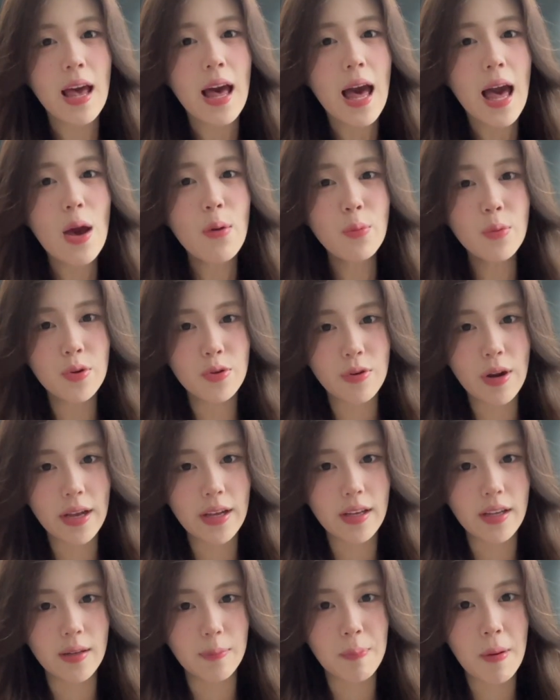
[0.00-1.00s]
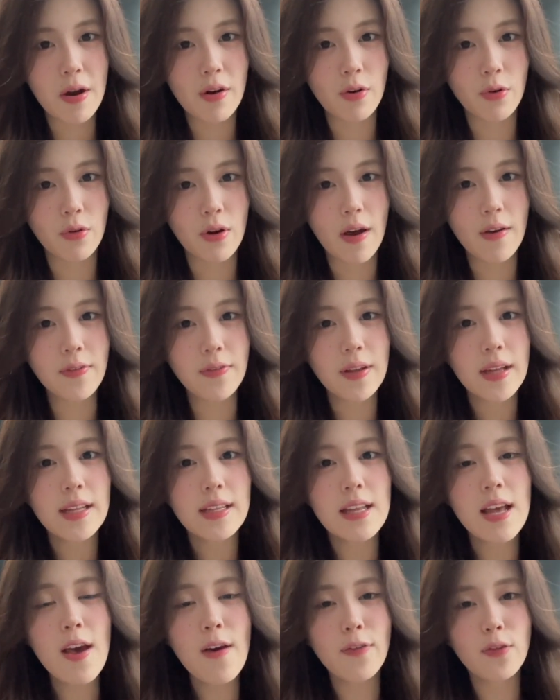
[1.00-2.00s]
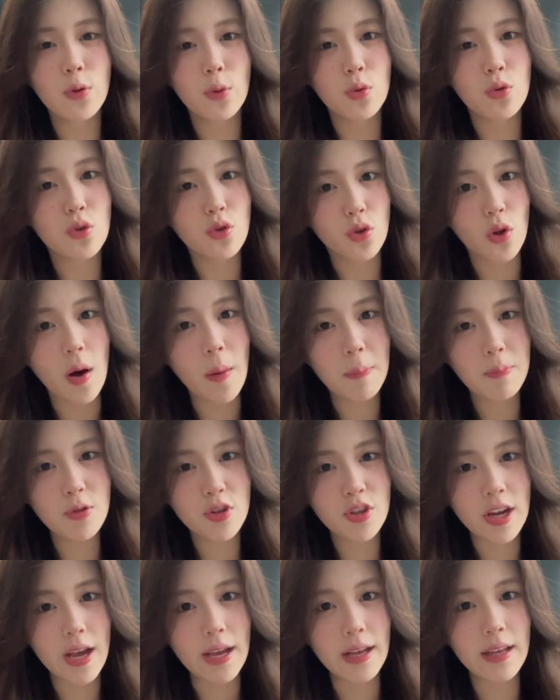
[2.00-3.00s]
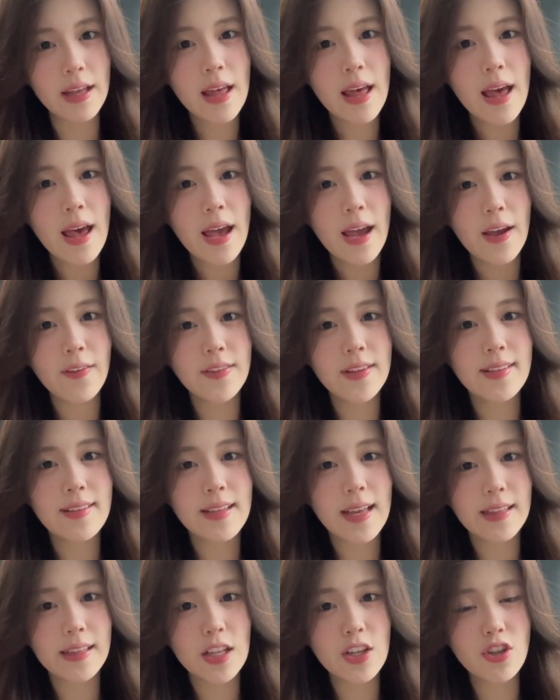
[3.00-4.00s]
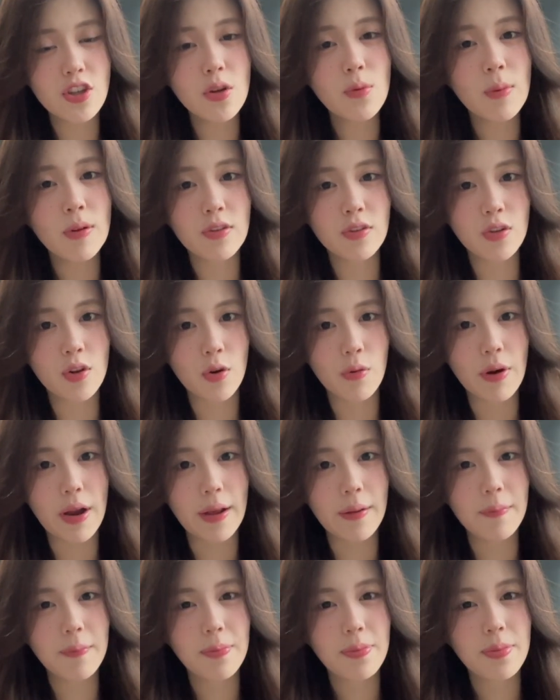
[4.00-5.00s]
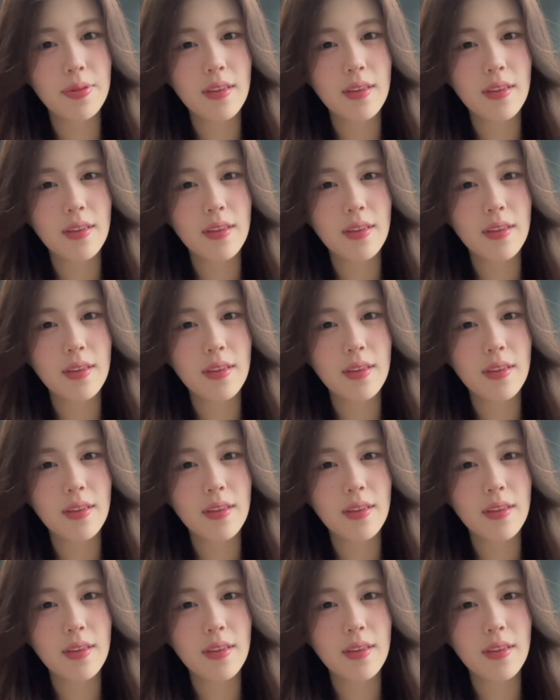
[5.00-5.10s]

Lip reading: I would write a paragraph, then have to stop, check if the citation was correct.